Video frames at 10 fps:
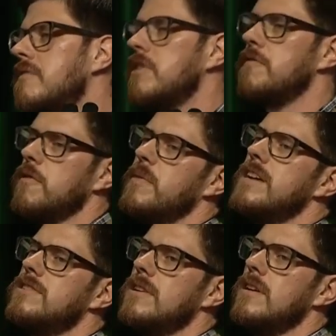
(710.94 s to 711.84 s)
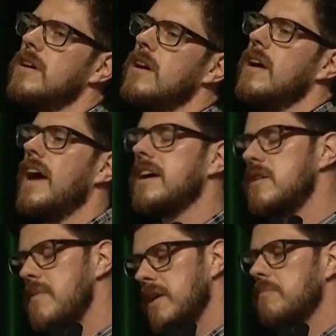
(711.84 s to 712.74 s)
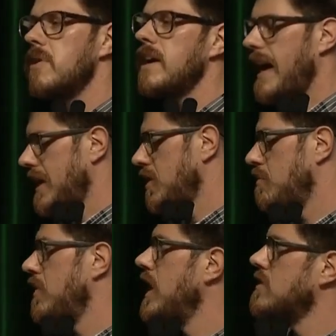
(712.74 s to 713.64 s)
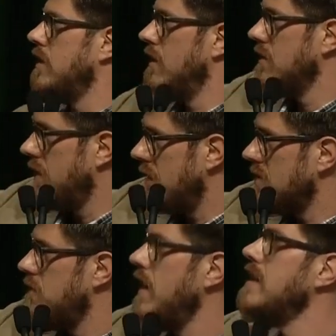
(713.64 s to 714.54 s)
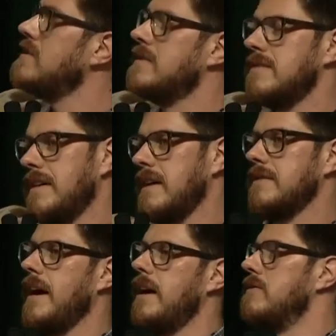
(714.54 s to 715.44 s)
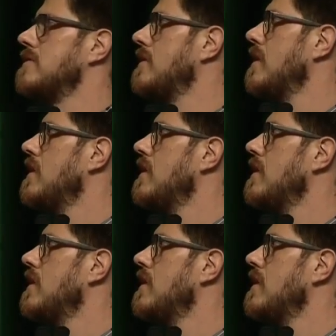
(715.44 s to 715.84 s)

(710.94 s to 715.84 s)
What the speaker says: of information, and can make a pretty accurate prediction. That's a face, that's a house.